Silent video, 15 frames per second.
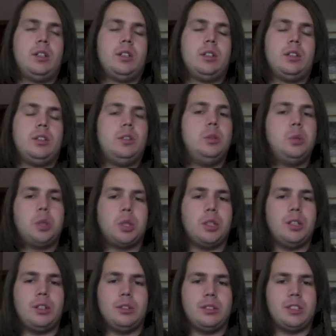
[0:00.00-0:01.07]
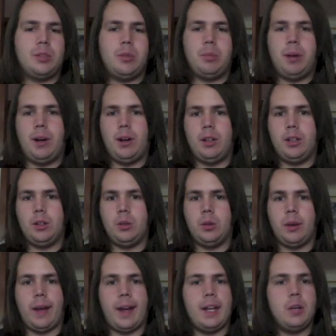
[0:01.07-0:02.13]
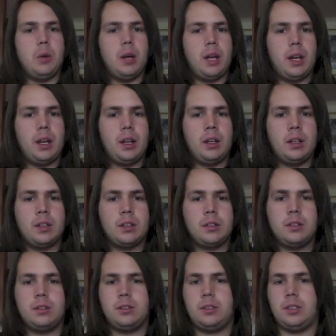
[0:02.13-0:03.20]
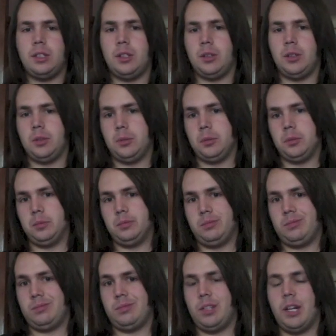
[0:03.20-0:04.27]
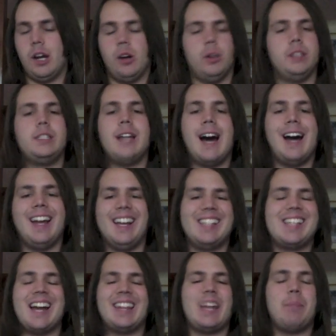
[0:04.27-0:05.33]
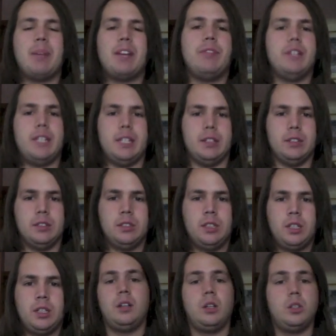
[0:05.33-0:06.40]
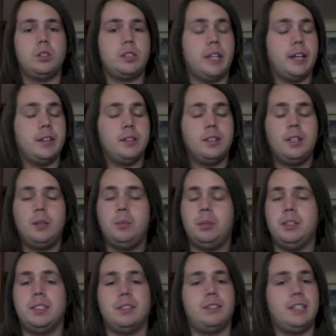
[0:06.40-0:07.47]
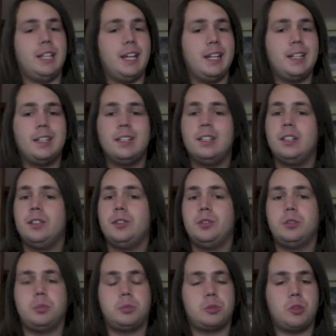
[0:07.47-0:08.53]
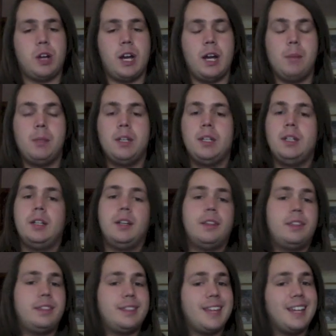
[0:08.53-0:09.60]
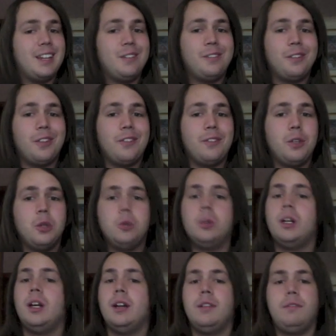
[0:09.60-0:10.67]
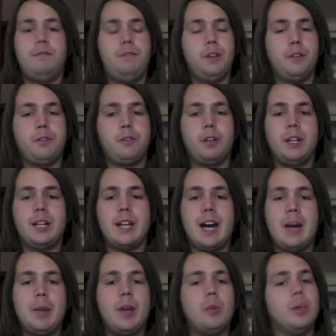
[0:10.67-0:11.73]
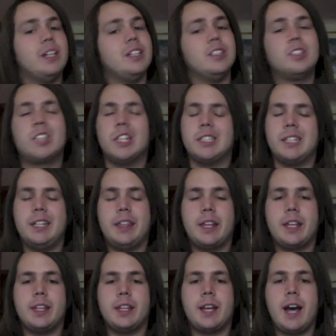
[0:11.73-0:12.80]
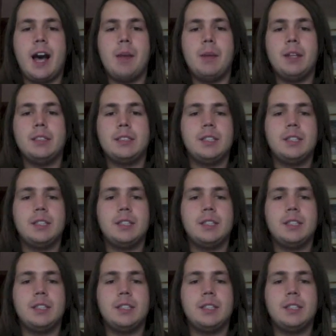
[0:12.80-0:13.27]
Usually you don't summon Paulo anyway, so you know, it's not that big of a deal. So yeah, please leave a like, subscribe. Thank you for the view. Feel free to comment. We can discuss anything in the comments.